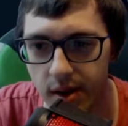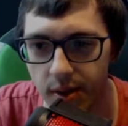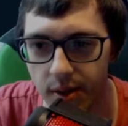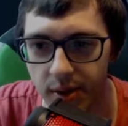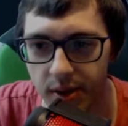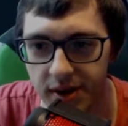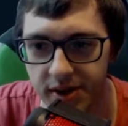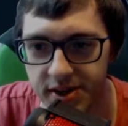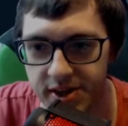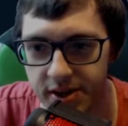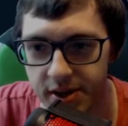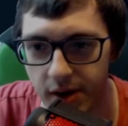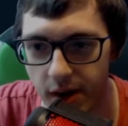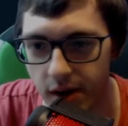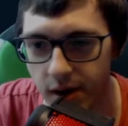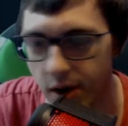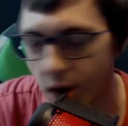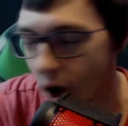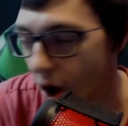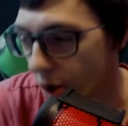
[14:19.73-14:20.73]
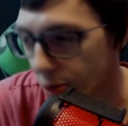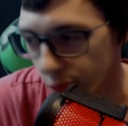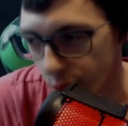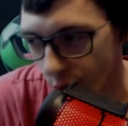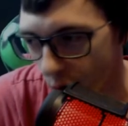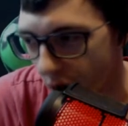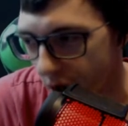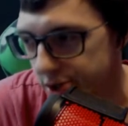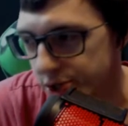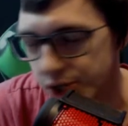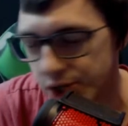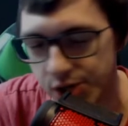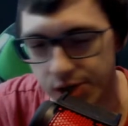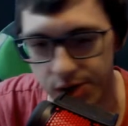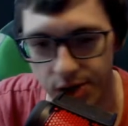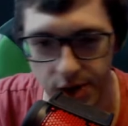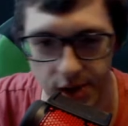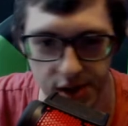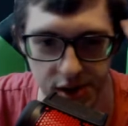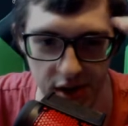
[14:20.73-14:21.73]
Things to Rush
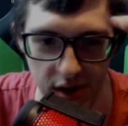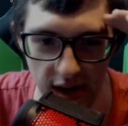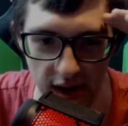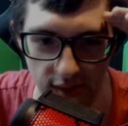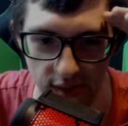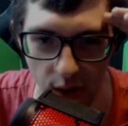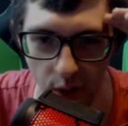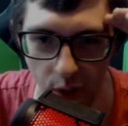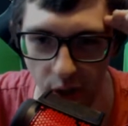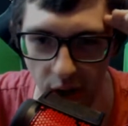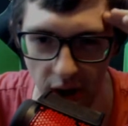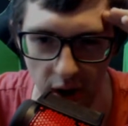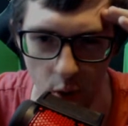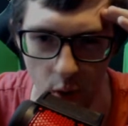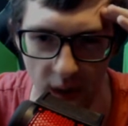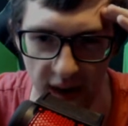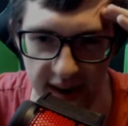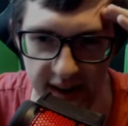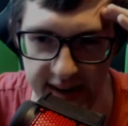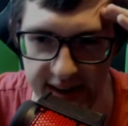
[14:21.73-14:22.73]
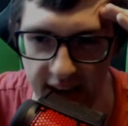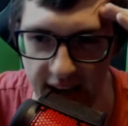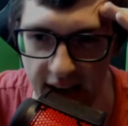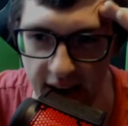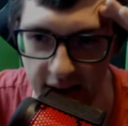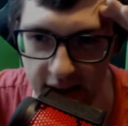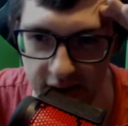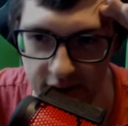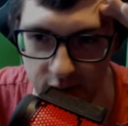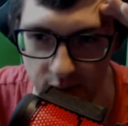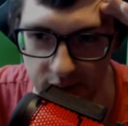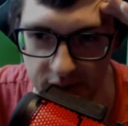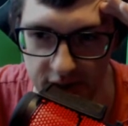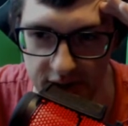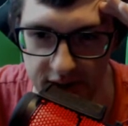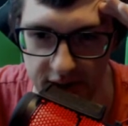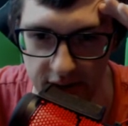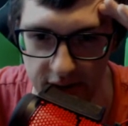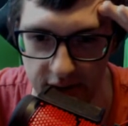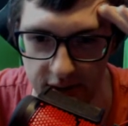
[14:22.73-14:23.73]
to give a thing quick attack so it
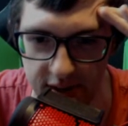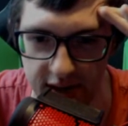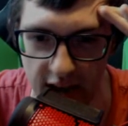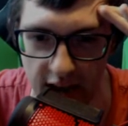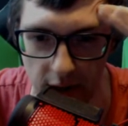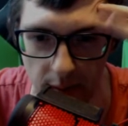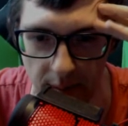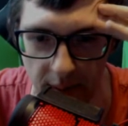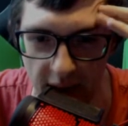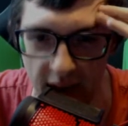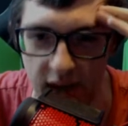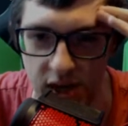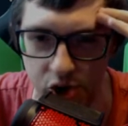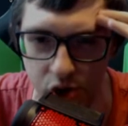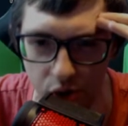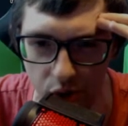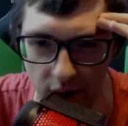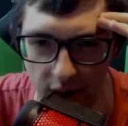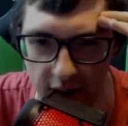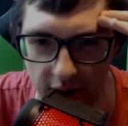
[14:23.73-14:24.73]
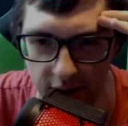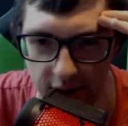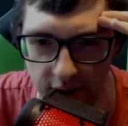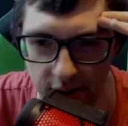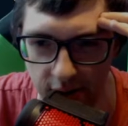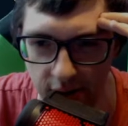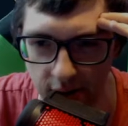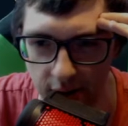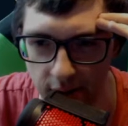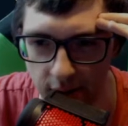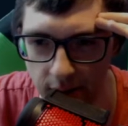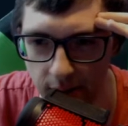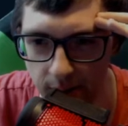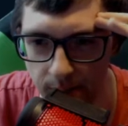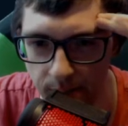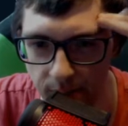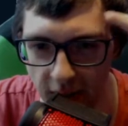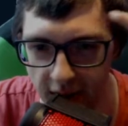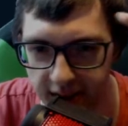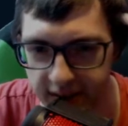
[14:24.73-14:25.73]
doesn't take a bad trade.
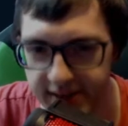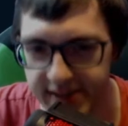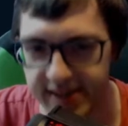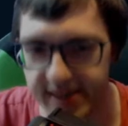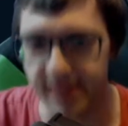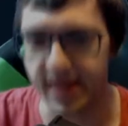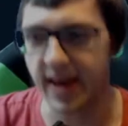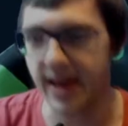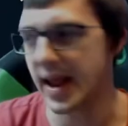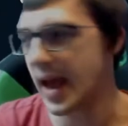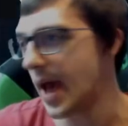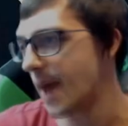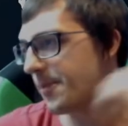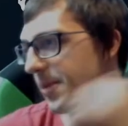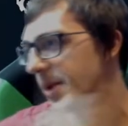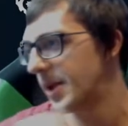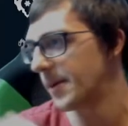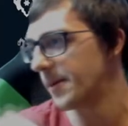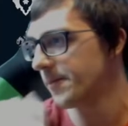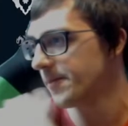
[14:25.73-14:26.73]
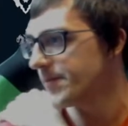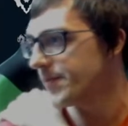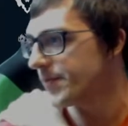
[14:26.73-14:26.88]
I could see that happening.